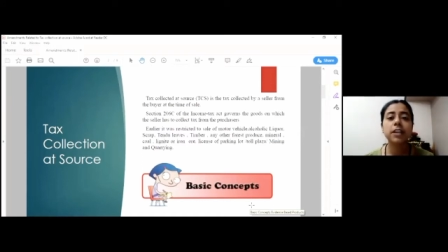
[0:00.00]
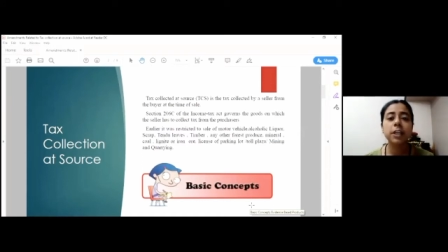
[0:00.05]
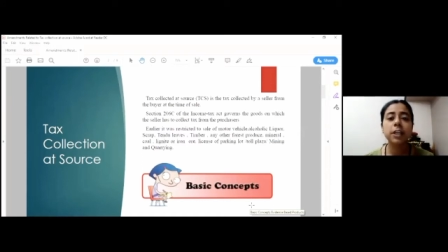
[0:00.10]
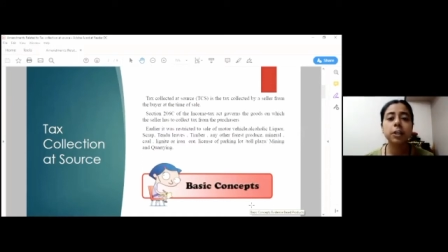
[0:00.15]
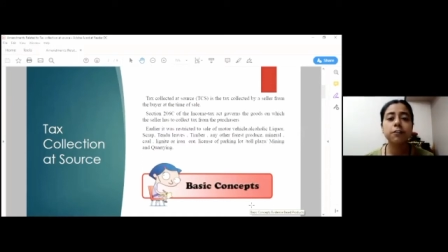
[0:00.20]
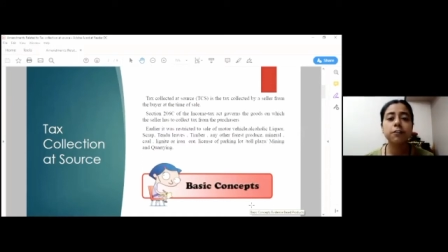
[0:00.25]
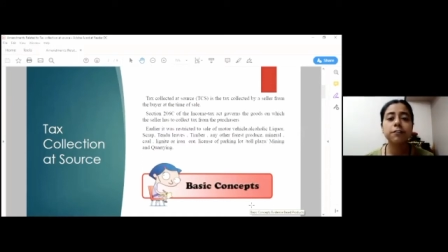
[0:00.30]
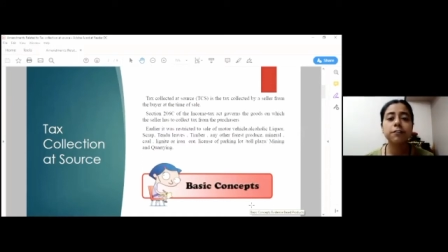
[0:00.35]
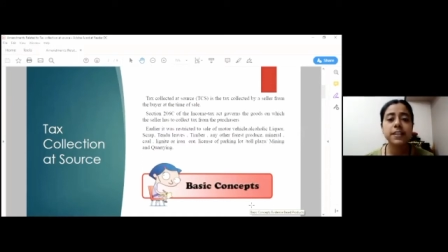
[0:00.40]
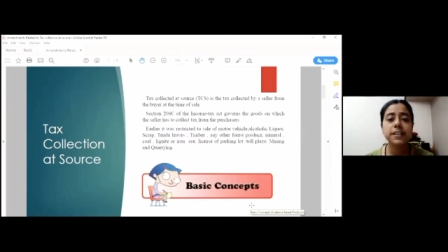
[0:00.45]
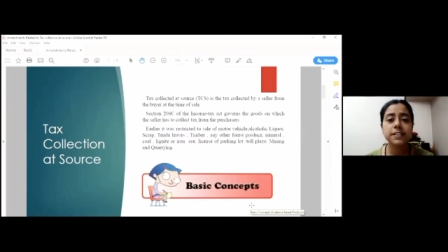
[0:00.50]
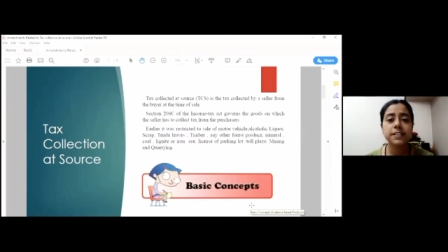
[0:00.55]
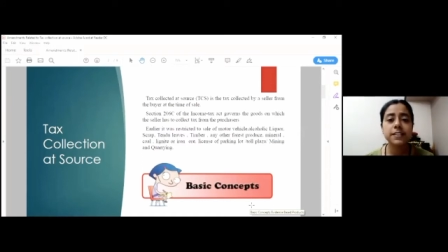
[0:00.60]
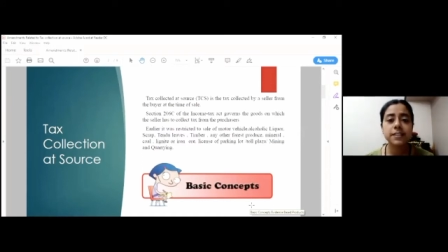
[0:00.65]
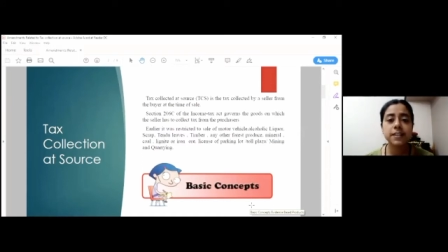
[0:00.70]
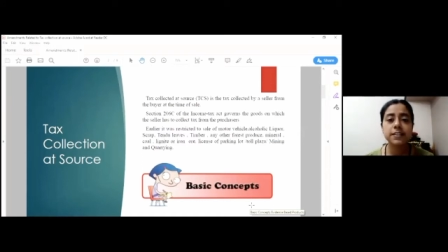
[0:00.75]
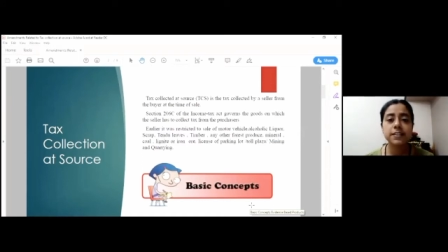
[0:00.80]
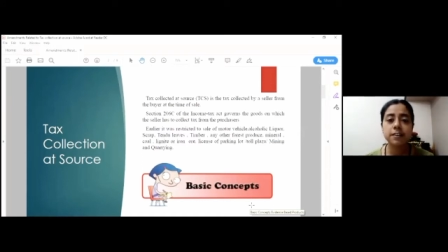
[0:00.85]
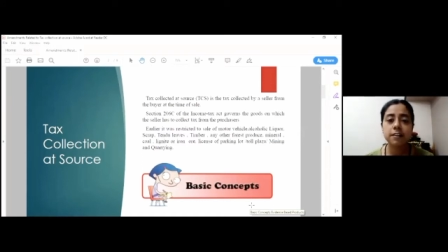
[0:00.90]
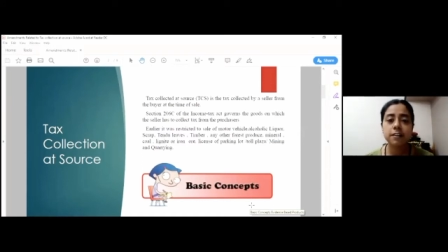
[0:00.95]
rate of
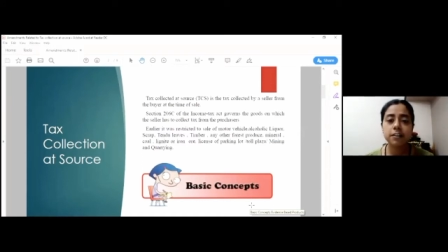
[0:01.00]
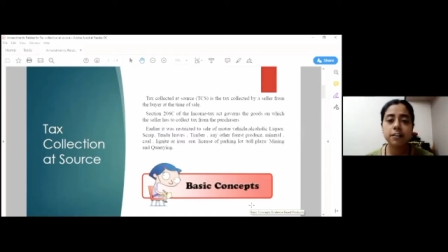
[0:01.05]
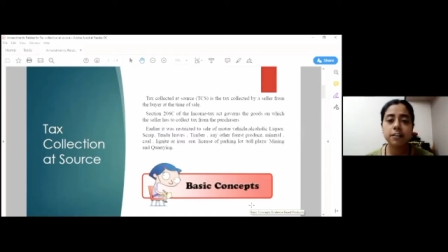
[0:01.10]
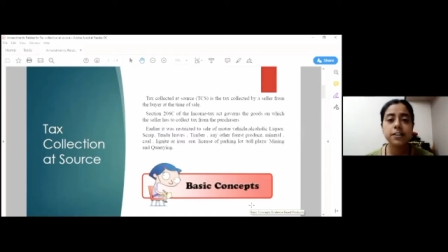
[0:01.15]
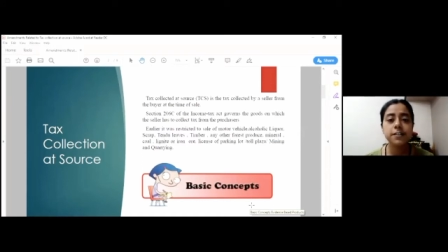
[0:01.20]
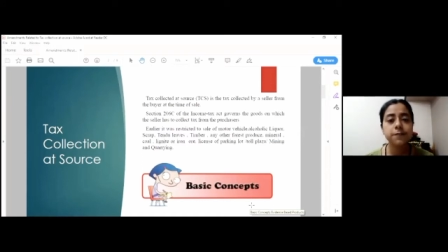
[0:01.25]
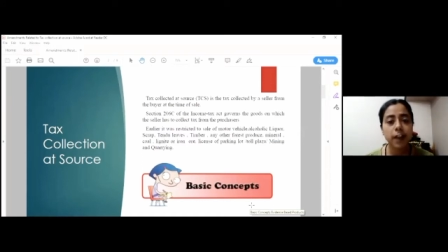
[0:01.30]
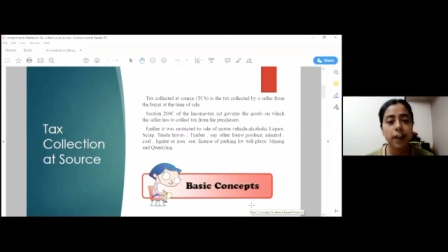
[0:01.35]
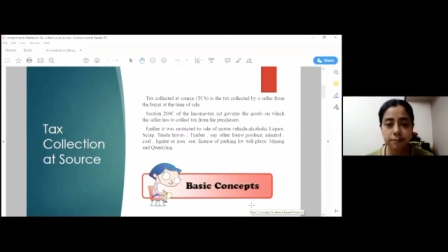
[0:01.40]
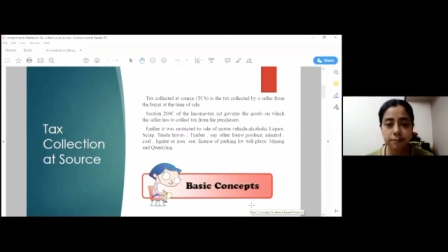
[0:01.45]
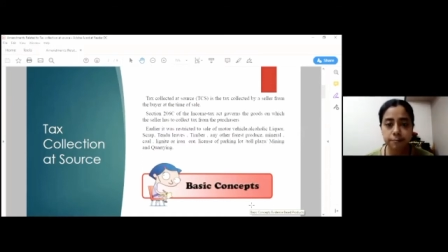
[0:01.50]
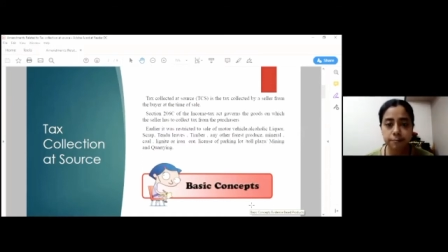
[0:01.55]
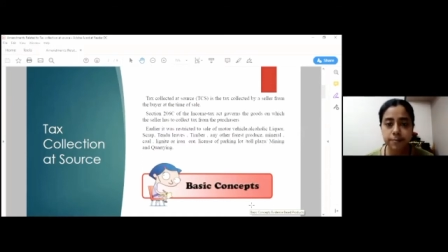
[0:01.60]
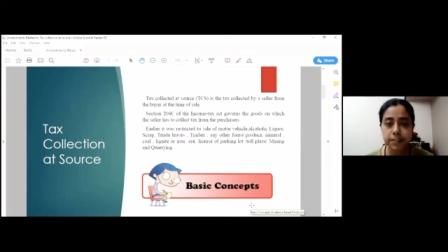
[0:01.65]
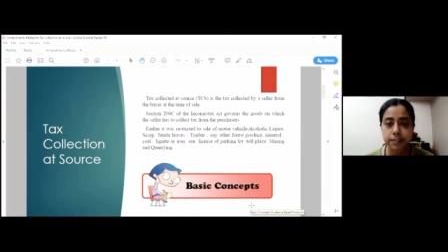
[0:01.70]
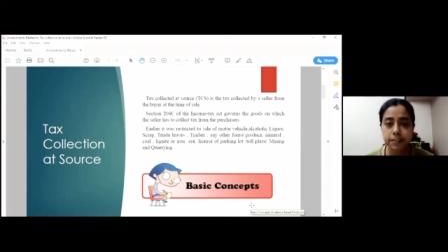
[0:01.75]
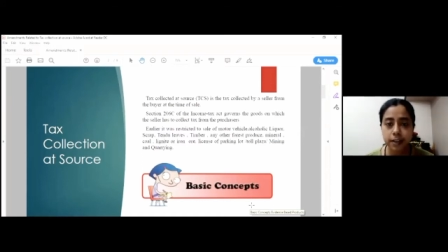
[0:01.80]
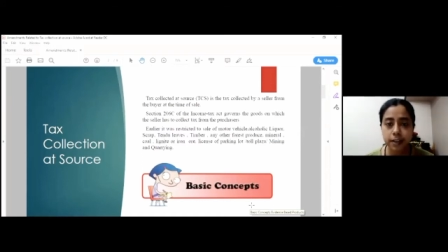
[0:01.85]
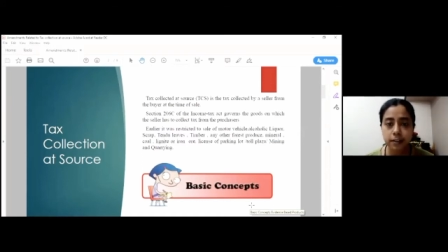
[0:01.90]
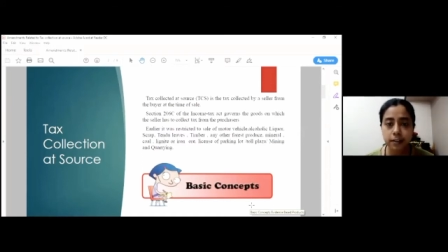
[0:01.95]
TCS here is
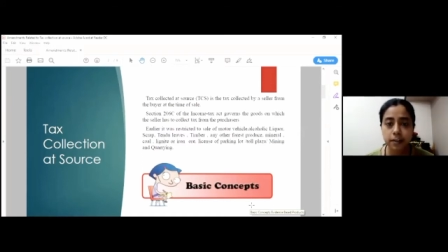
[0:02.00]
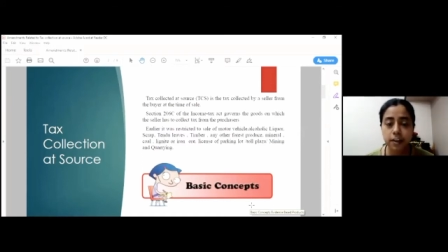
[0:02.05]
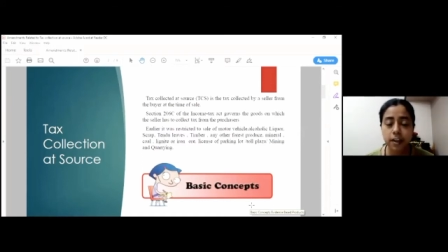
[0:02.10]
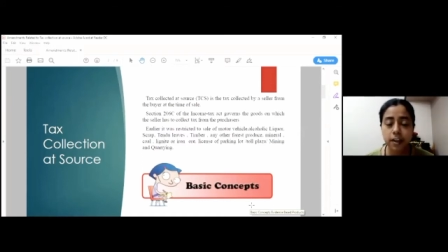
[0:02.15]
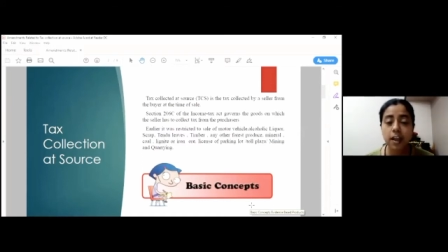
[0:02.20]
5%.